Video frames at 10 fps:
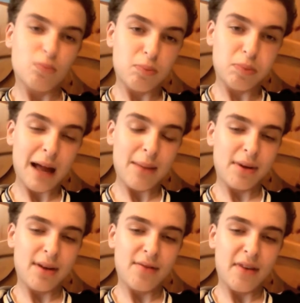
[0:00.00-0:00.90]

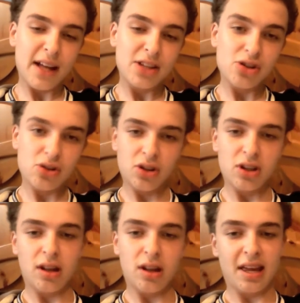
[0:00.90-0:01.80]
Blackburn fans, you're not going
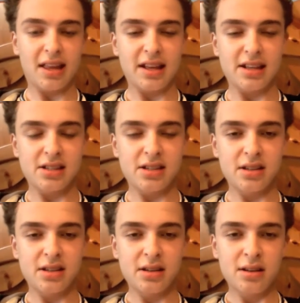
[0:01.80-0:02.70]
to like this.
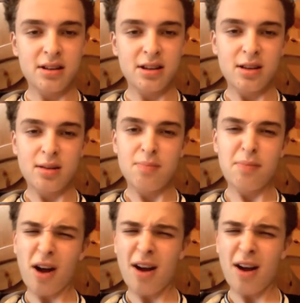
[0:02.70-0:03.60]

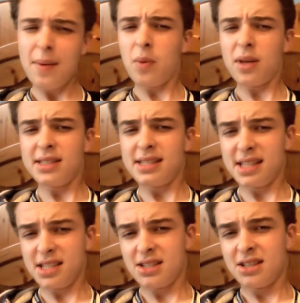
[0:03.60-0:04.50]
But I
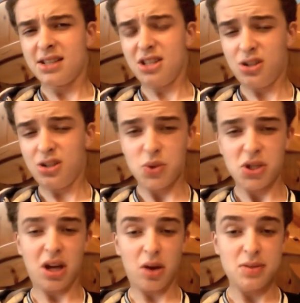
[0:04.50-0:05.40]
wanted you to
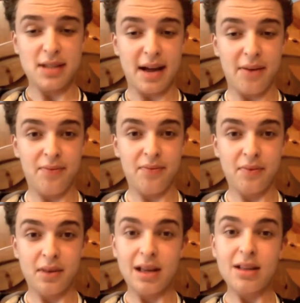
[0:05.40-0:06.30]
go down.
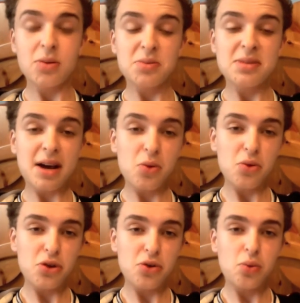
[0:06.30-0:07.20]
And I'll tell
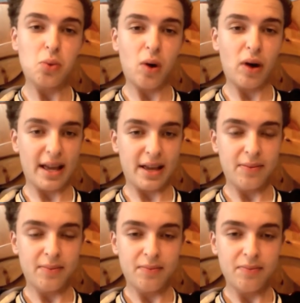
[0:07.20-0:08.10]
you why.
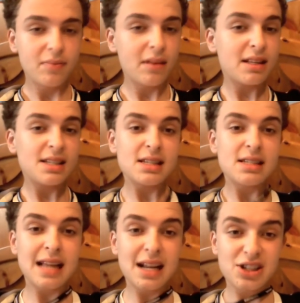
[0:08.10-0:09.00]
And this
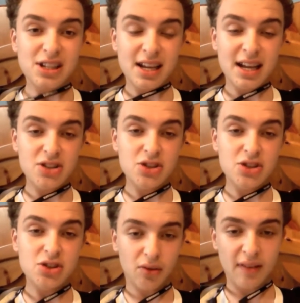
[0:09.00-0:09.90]
isn't actually against
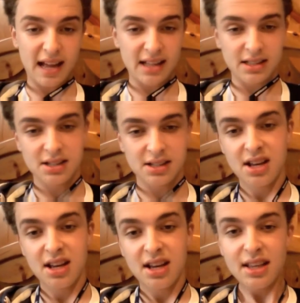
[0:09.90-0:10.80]
your fans.
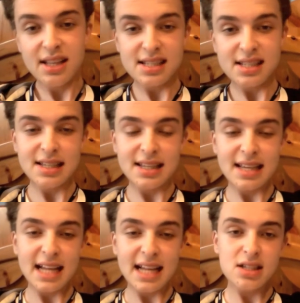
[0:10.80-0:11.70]
This is
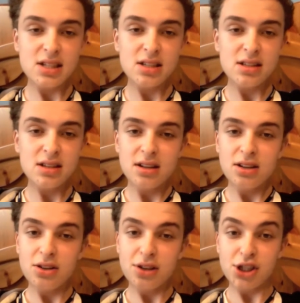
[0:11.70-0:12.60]
against
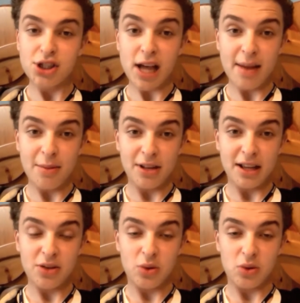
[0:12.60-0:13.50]
the chairman
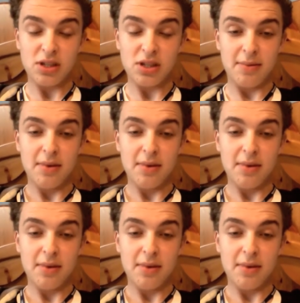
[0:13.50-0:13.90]
at your team.